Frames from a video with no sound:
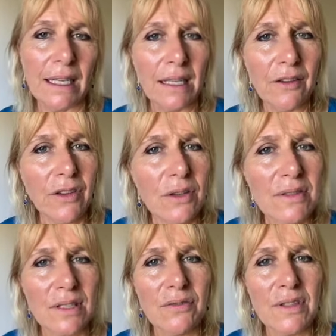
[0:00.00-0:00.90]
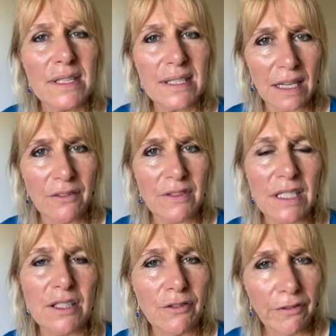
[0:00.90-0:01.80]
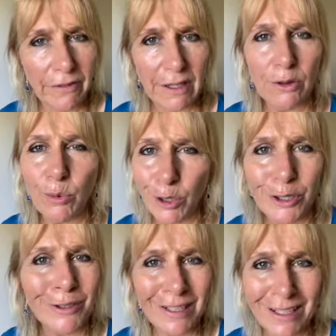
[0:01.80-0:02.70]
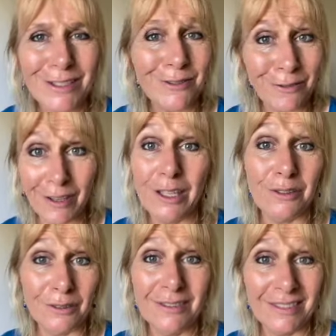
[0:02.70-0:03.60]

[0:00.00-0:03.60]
giving yourself the safety to feel what you need to feel,